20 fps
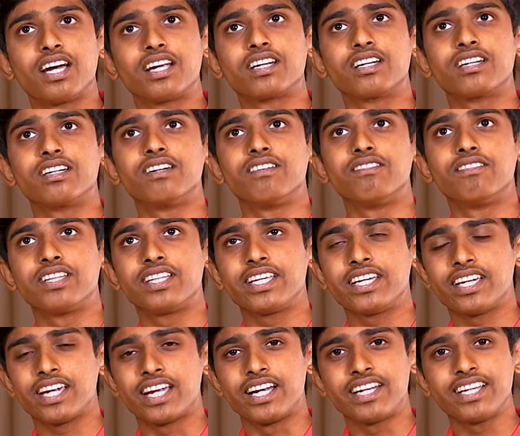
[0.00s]
And when
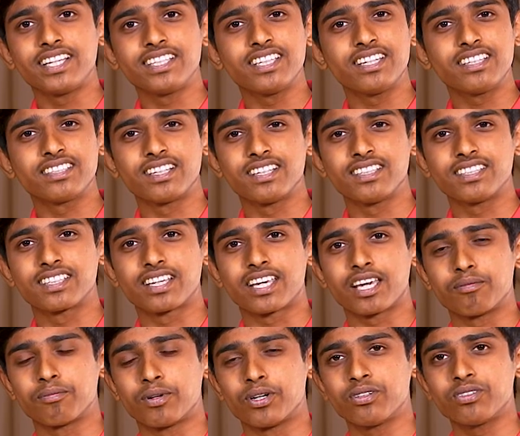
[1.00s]
the NTSC results
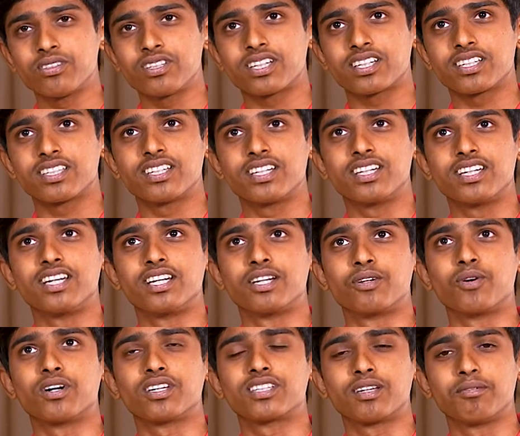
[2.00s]
came out, it
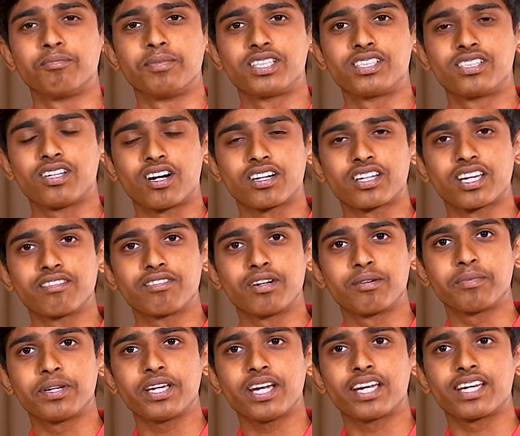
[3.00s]
was a bit shocking for me.